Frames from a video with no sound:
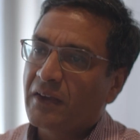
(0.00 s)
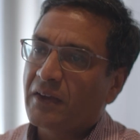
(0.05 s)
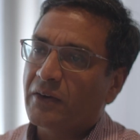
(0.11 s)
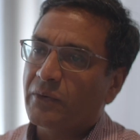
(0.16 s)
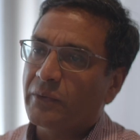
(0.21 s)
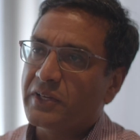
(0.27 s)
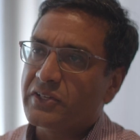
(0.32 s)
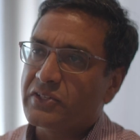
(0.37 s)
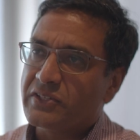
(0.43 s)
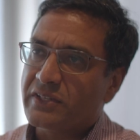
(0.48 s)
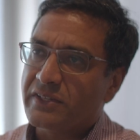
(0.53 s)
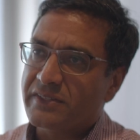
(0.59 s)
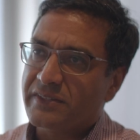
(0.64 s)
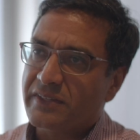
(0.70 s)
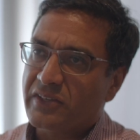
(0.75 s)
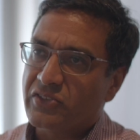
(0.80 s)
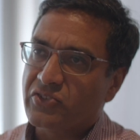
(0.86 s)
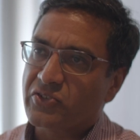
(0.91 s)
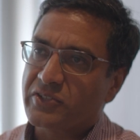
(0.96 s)
which is
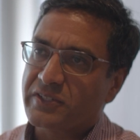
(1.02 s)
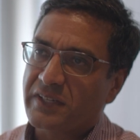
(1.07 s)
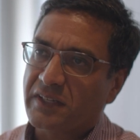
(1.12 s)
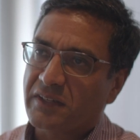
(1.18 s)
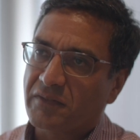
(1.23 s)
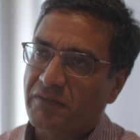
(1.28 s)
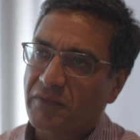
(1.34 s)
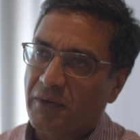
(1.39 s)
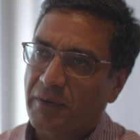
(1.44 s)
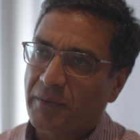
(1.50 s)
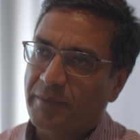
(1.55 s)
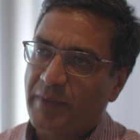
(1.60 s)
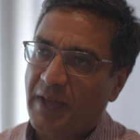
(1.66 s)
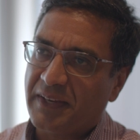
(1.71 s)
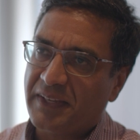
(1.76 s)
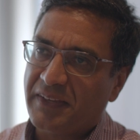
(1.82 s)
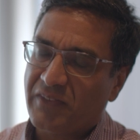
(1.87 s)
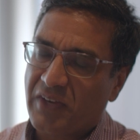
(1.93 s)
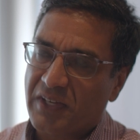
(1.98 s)
interesting for
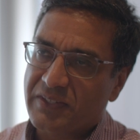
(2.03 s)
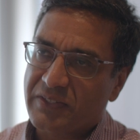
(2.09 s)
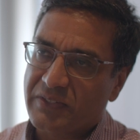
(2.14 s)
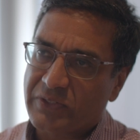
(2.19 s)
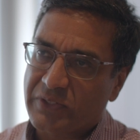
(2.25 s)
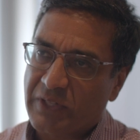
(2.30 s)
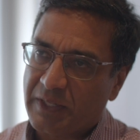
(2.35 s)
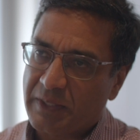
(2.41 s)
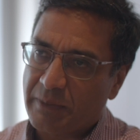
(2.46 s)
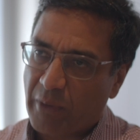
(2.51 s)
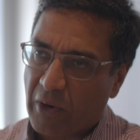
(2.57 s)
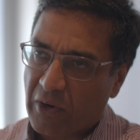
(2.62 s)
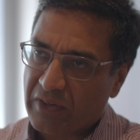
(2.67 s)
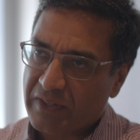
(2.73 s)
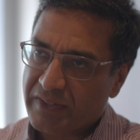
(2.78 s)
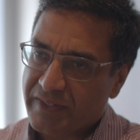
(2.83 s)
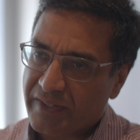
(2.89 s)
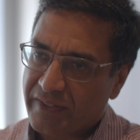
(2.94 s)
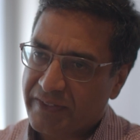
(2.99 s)
many of us who study
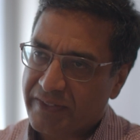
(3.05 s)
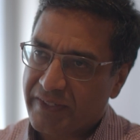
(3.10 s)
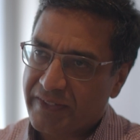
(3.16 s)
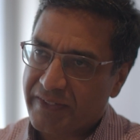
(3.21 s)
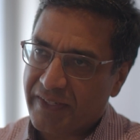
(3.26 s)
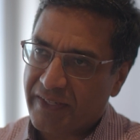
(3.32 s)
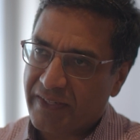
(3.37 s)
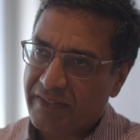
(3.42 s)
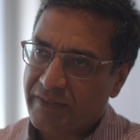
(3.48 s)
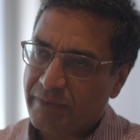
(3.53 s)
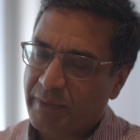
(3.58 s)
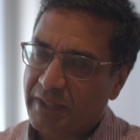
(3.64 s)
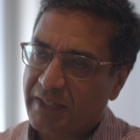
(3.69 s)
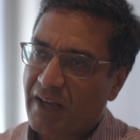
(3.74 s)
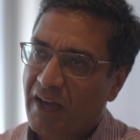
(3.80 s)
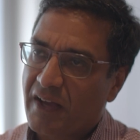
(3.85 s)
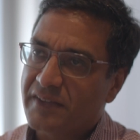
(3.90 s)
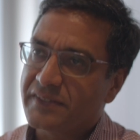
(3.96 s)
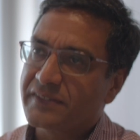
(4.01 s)
Parkinson's disease
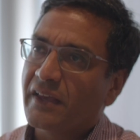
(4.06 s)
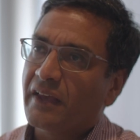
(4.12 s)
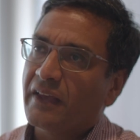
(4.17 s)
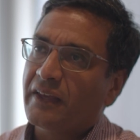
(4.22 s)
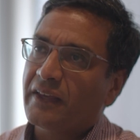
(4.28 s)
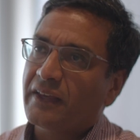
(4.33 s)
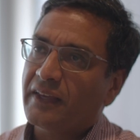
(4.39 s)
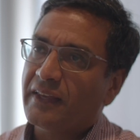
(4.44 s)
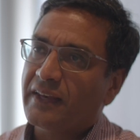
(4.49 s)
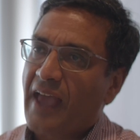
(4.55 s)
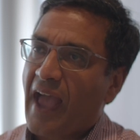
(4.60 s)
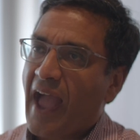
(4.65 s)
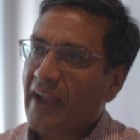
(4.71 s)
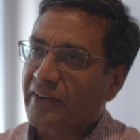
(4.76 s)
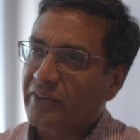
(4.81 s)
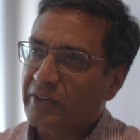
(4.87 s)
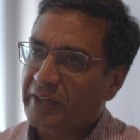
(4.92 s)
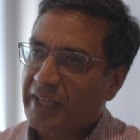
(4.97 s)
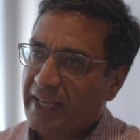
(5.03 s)
because it
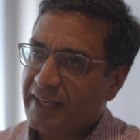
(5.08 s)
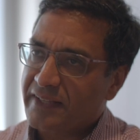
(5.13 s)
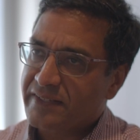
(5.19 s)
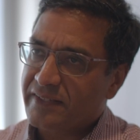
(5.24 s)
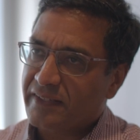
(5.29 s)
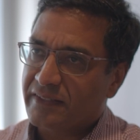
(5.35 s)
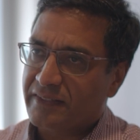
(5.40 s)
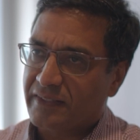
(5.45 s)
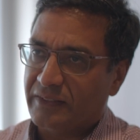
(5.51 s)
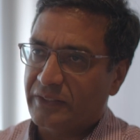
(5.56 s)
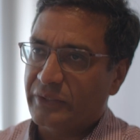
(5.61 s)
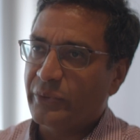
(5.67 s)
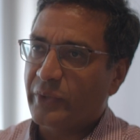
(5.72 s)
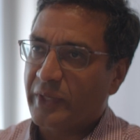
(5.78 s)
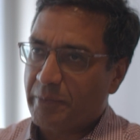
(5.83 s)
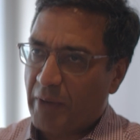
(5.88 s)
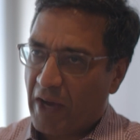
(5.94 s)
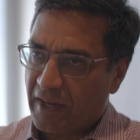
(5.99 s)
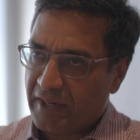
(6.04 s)
aggregates into
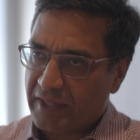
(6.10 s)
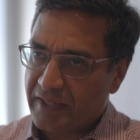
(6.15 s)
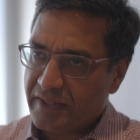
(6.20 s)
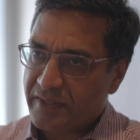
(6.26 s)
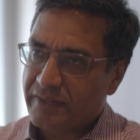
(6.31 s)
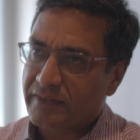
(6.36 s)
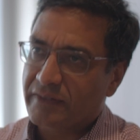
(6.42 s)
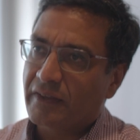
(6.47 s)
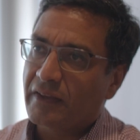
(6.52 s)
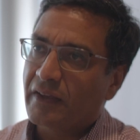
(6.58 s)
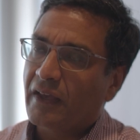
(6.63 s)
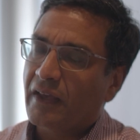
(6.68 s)
Lewy bodies.